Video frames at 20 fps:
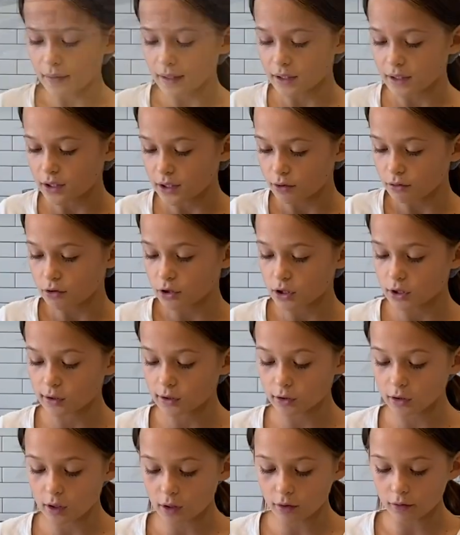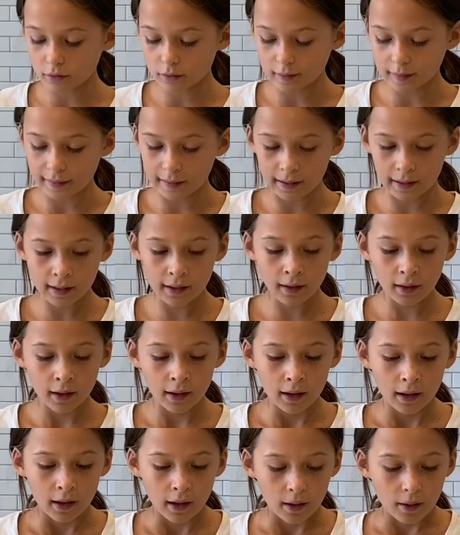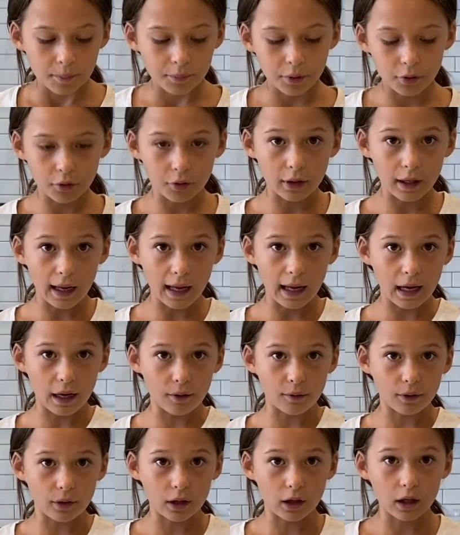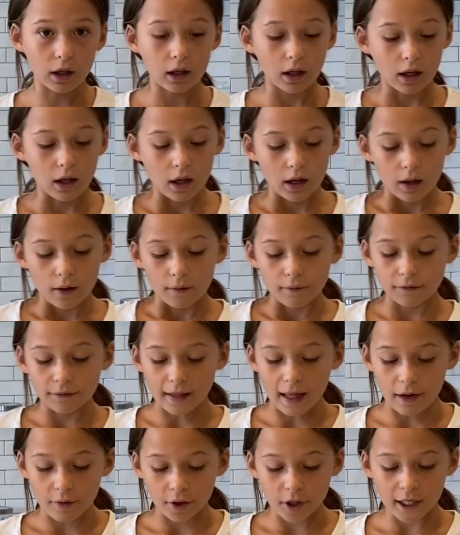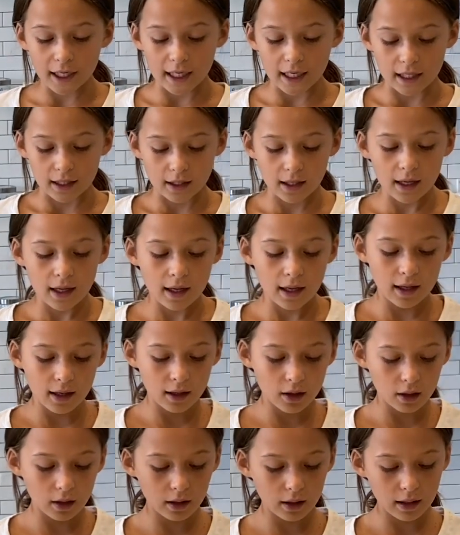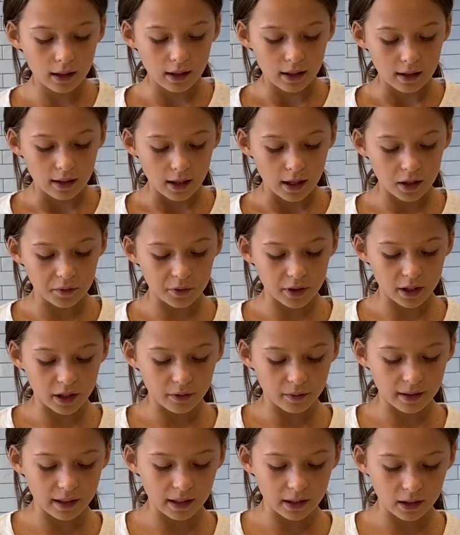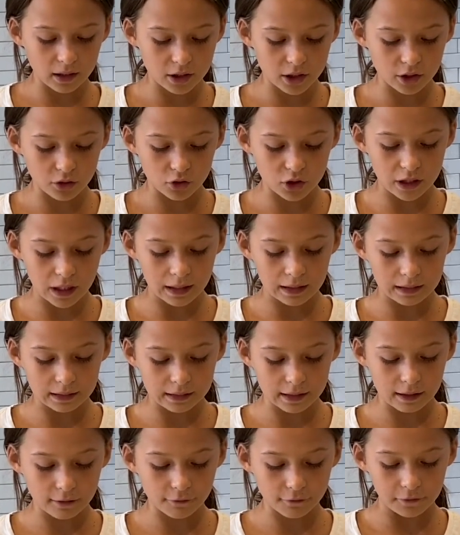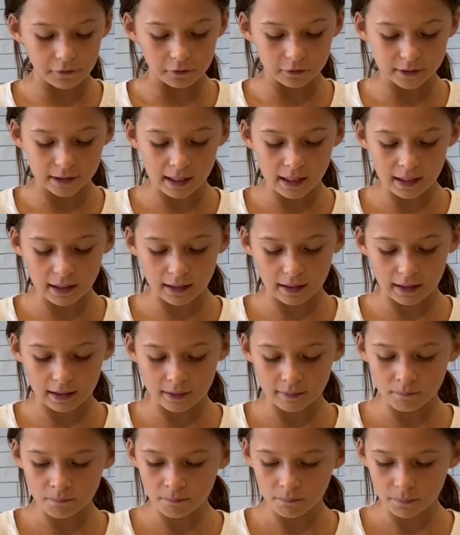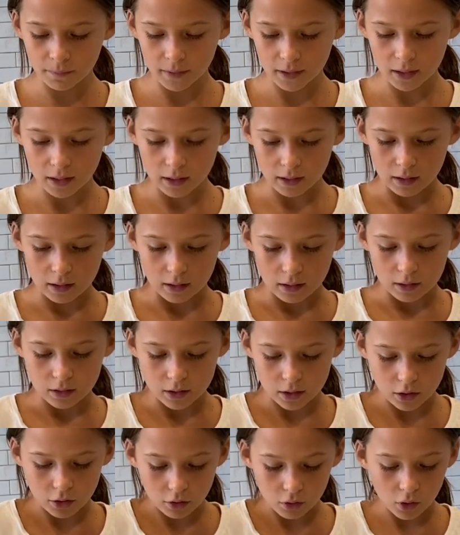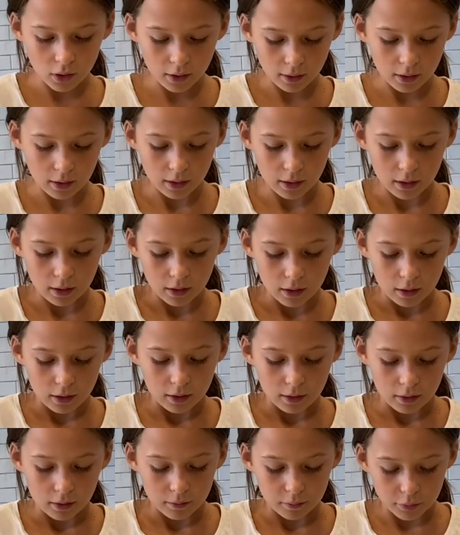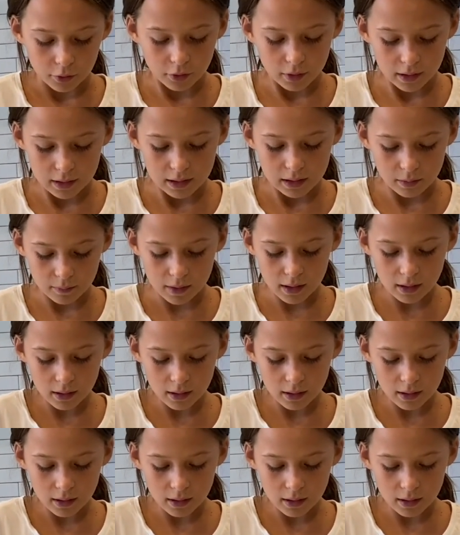to slowly pour our flour in, and we're going to gently fold it in. So pour some in,